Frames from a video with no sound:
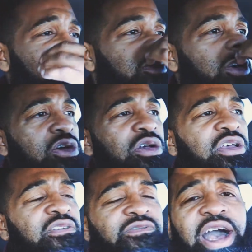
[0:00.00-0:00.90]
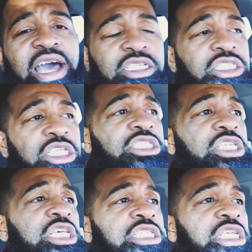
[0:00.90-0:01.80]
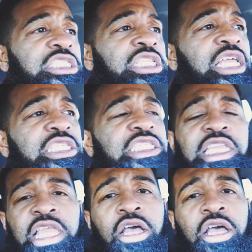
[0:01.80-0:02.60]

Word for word: for five to six years, this and that, this and that.